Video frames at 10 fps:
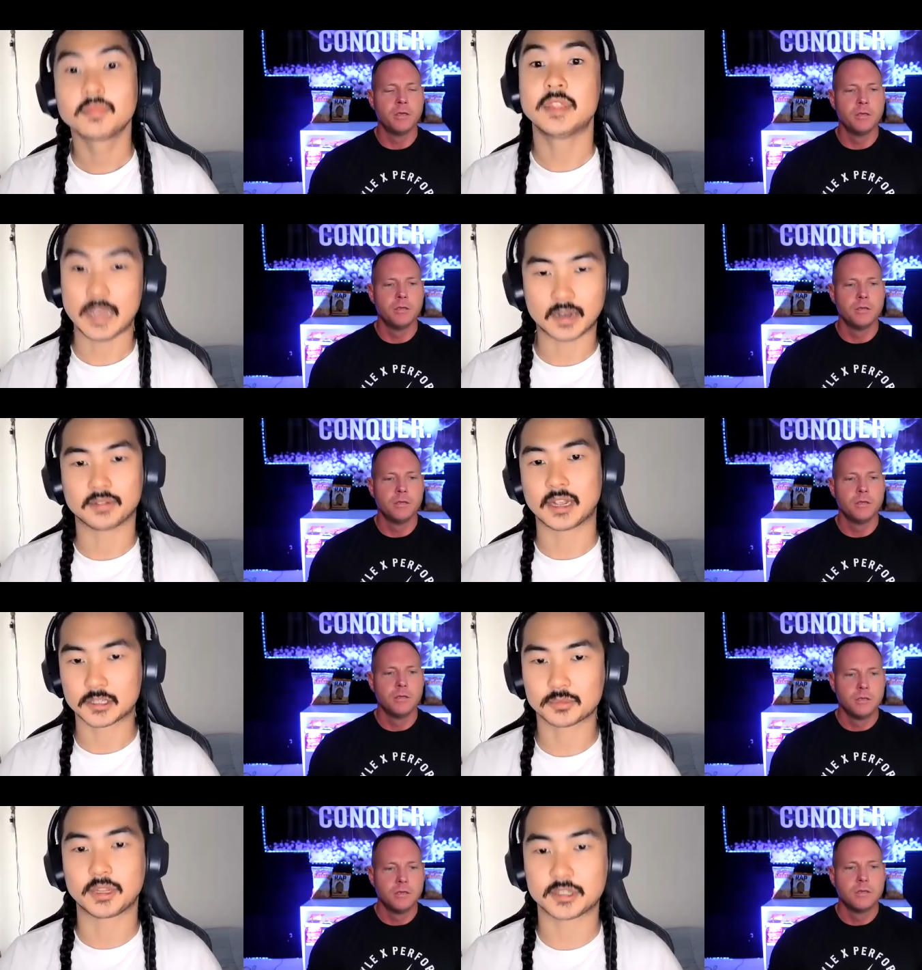Speaker 1: Yeah,
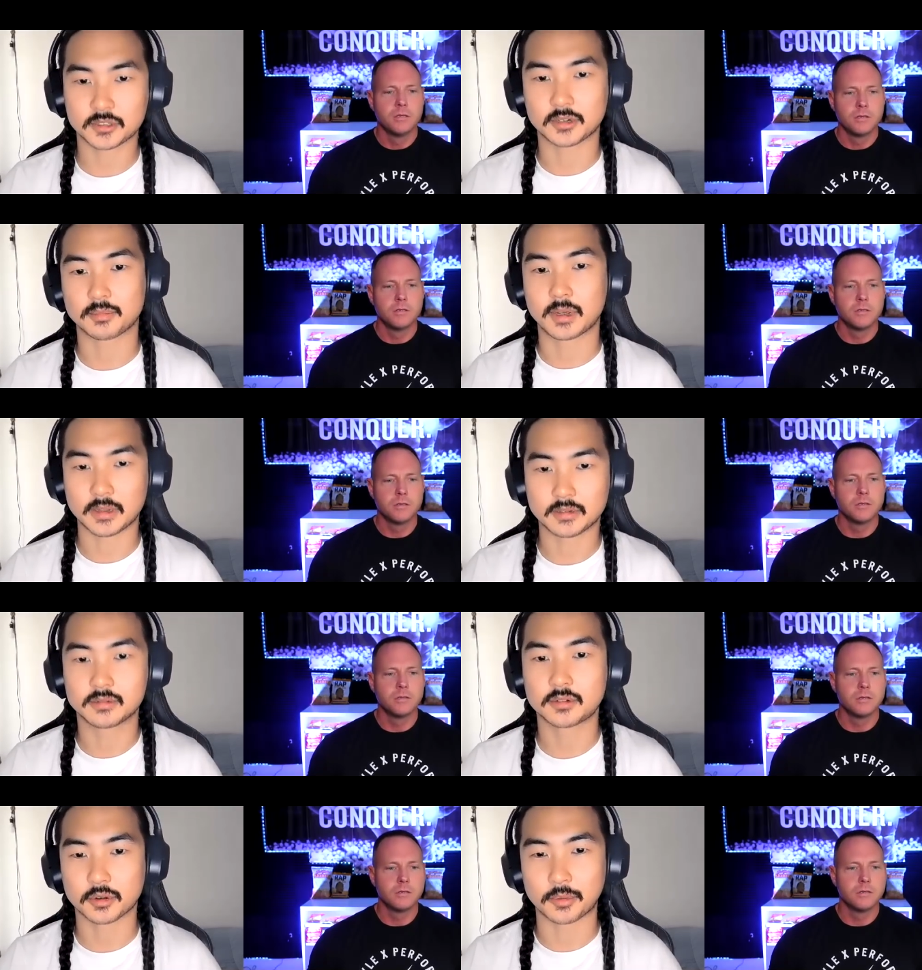that's when I started my
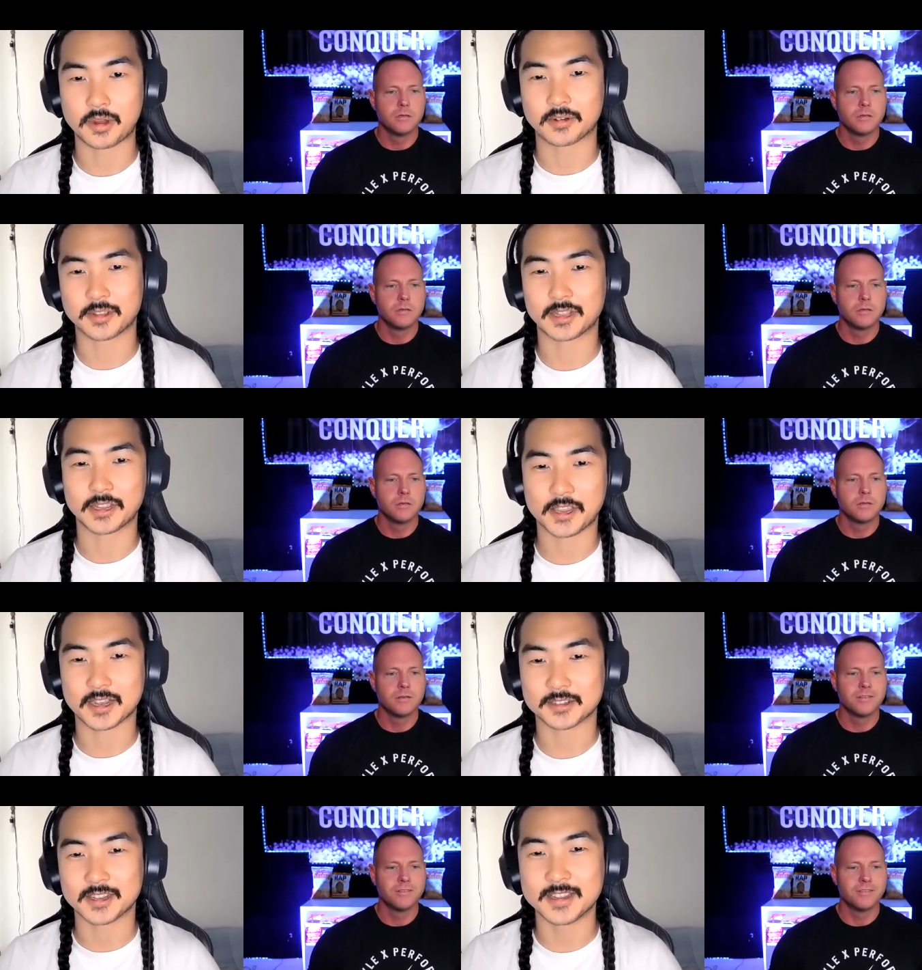career in L A
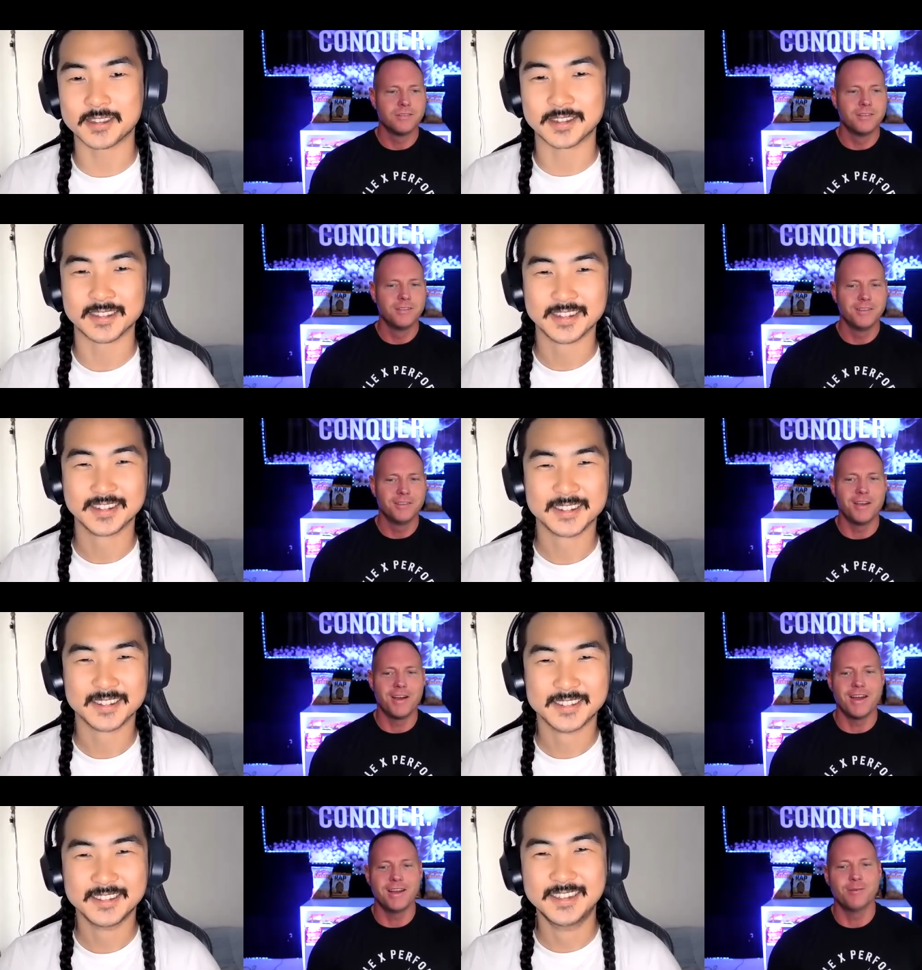County. All
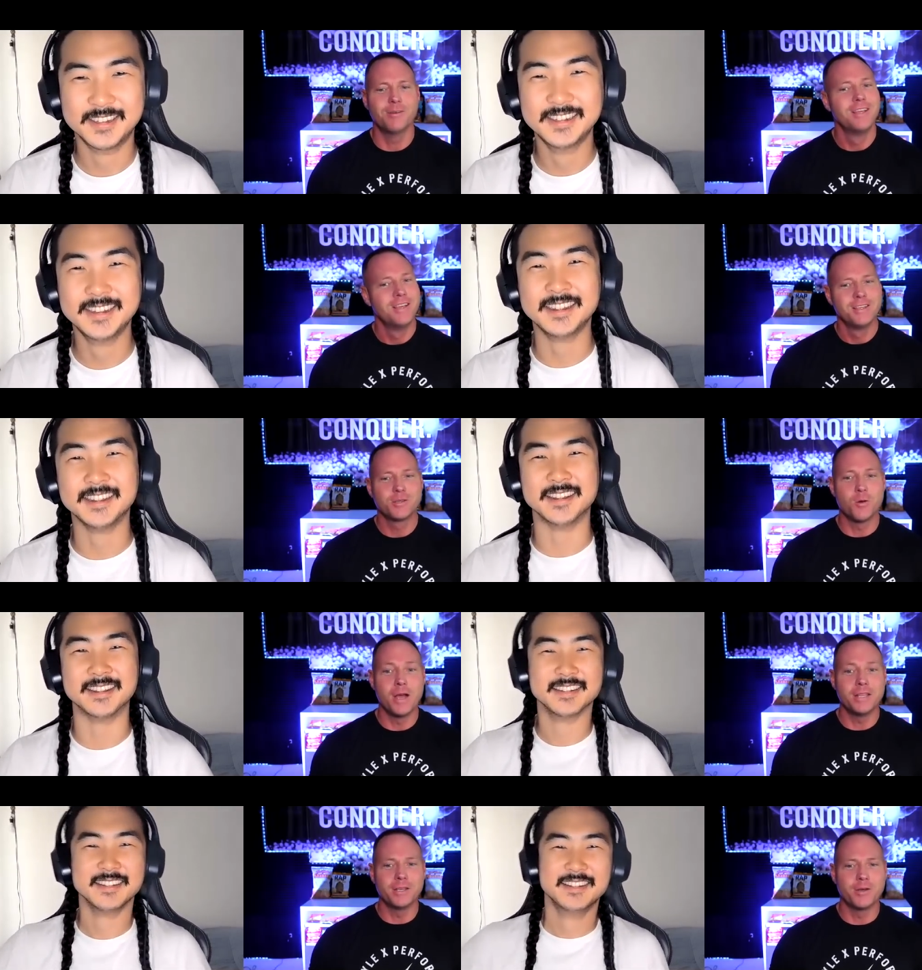right. Well,
Speaker 2: it's
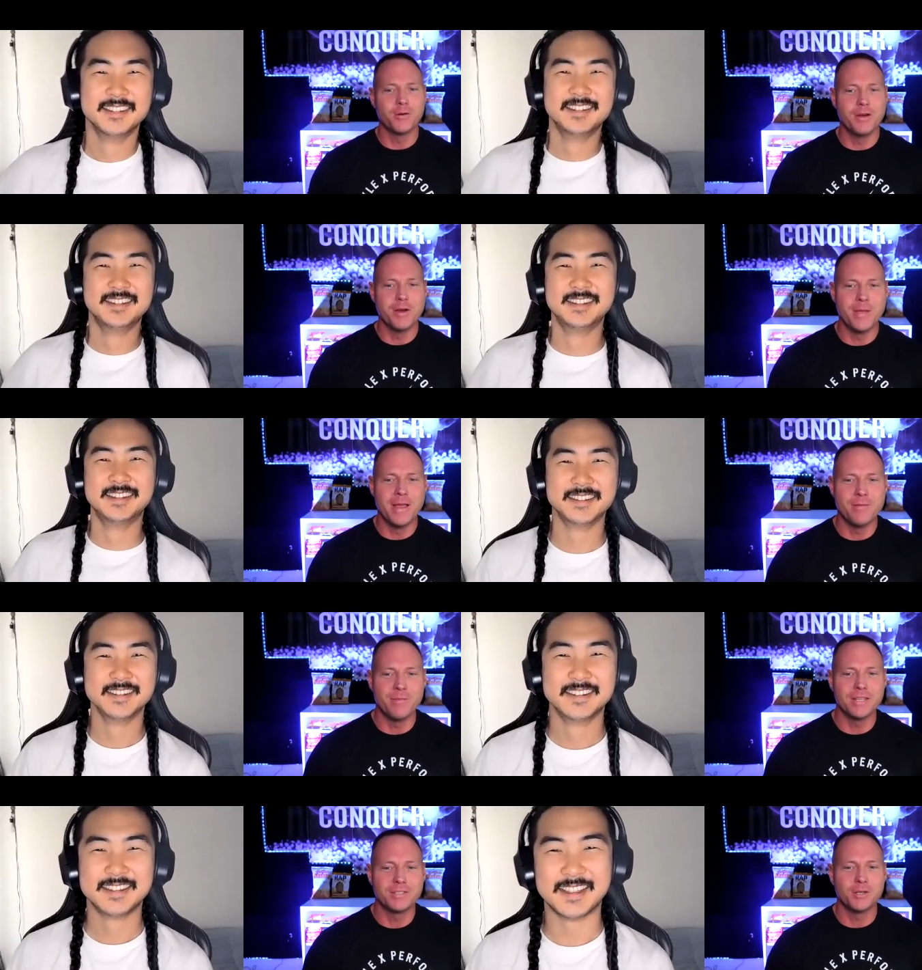quite the career, man.
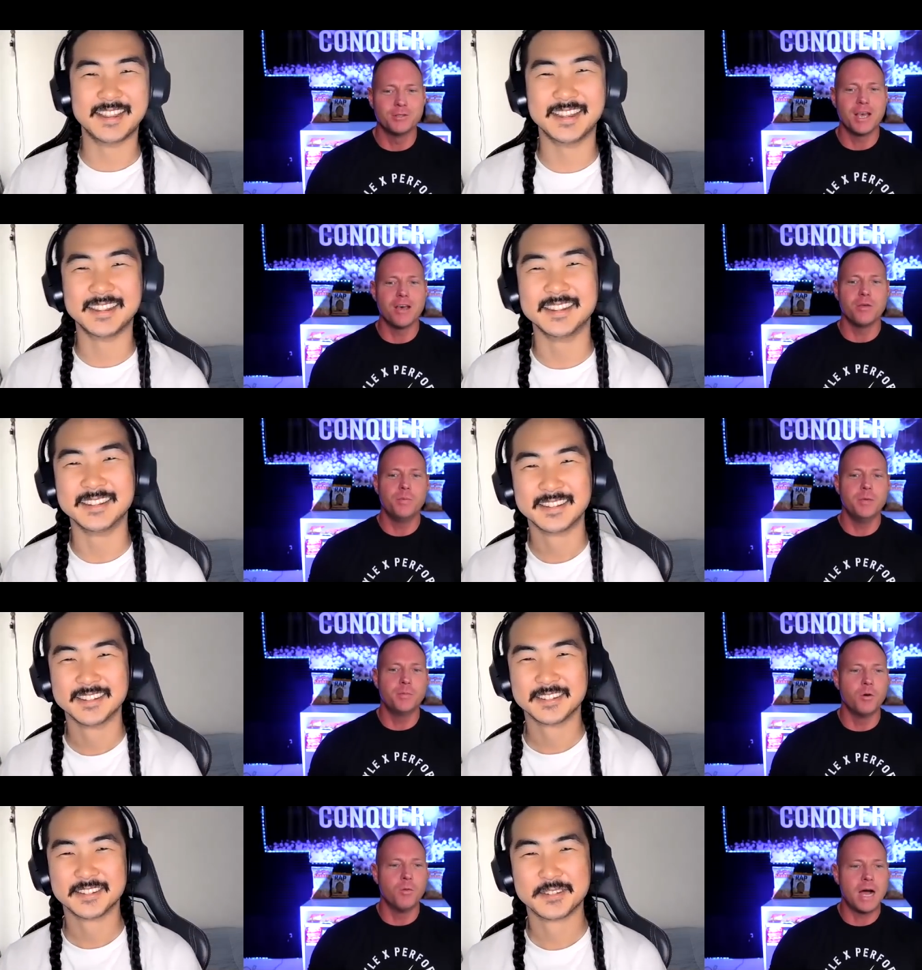But so tell the
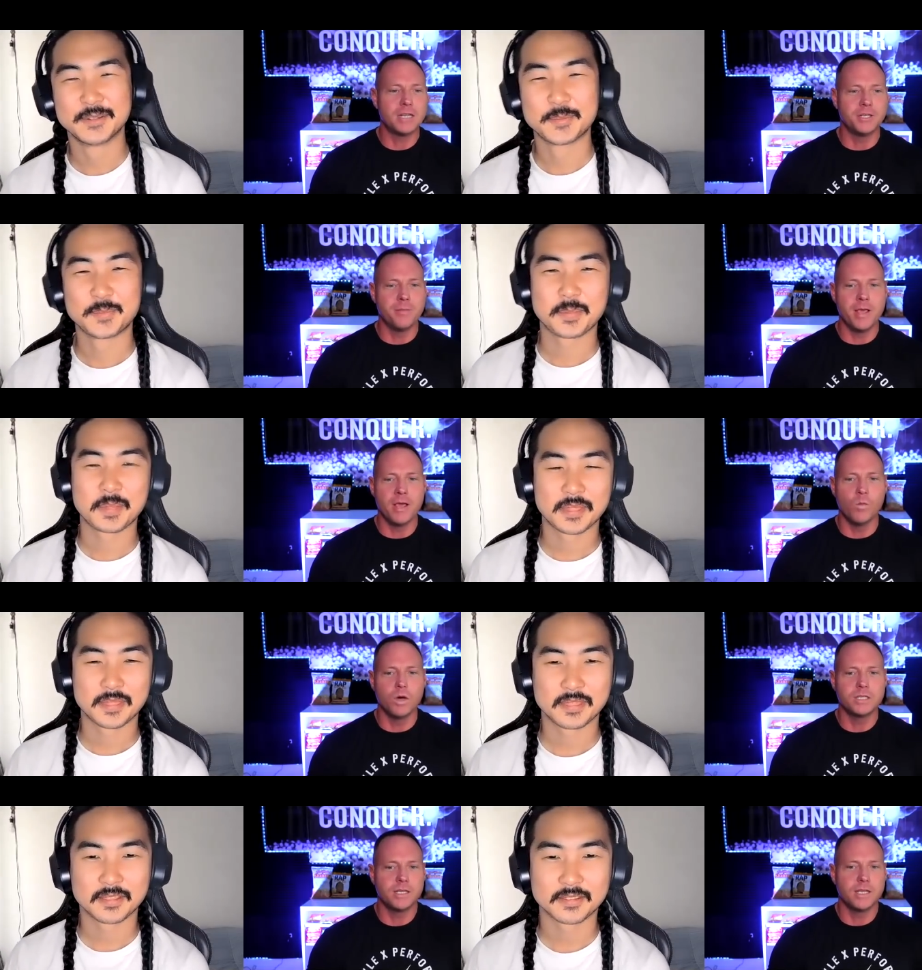people watching, man,
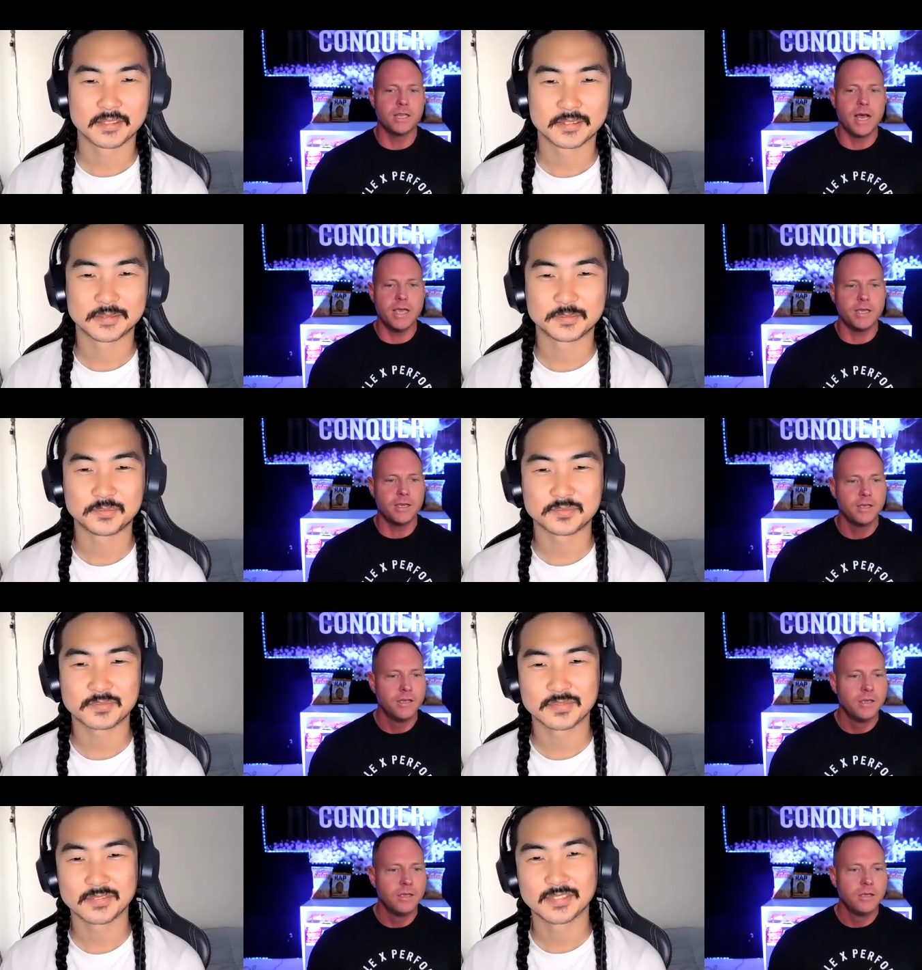what's it like
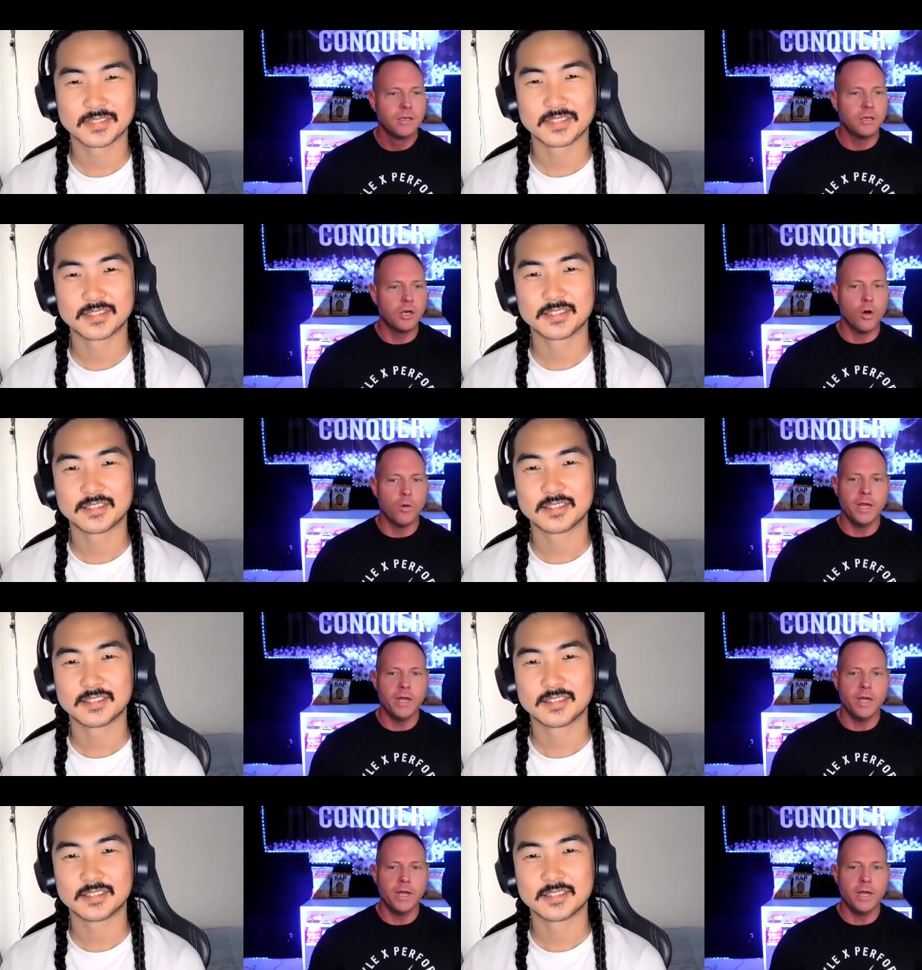going